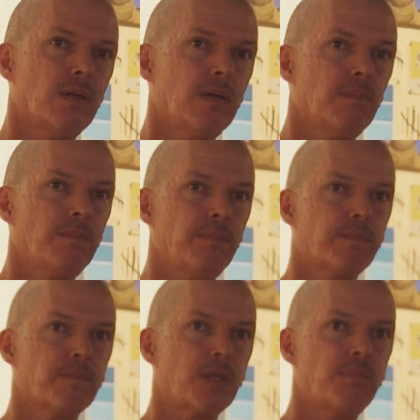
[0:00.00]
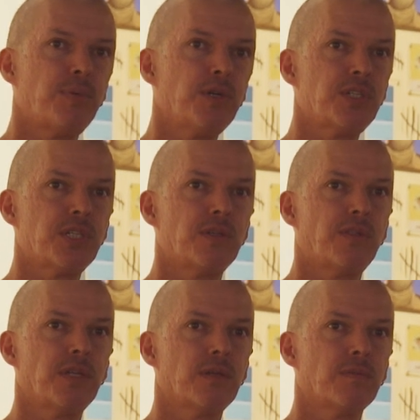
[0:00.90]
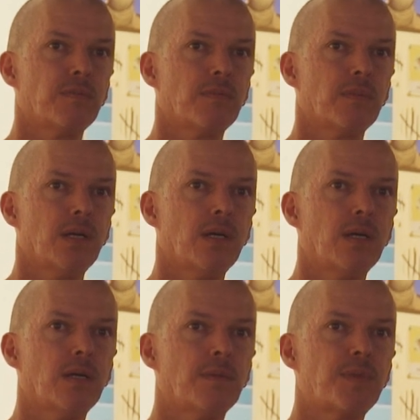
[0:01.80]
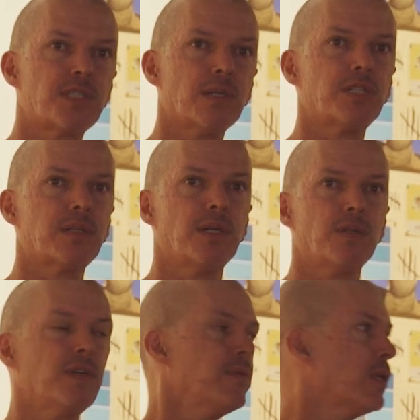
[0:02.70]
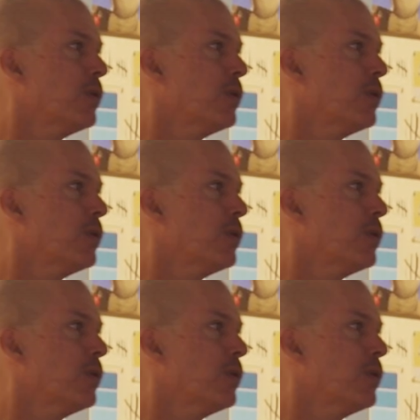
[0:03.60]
I'm, I'm broaching the thing of uh, the subject matter of having a